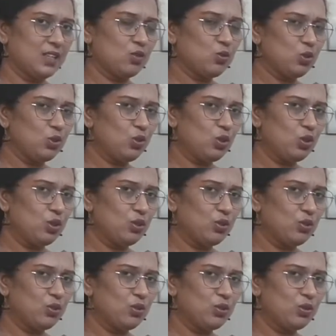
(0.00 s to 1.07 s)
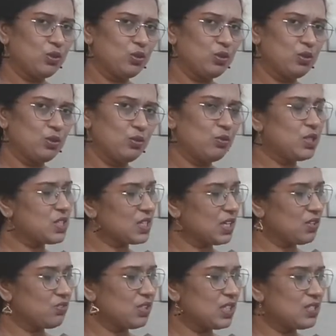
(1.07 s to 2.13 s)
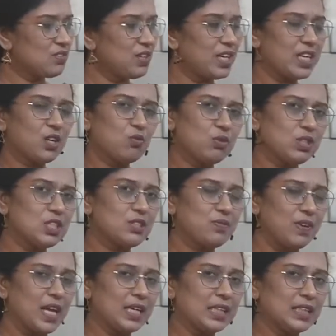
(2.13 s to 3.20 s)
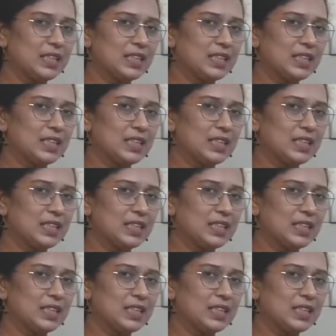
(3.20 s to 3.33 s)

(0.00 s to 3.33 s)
Do you know which country is related with this flag?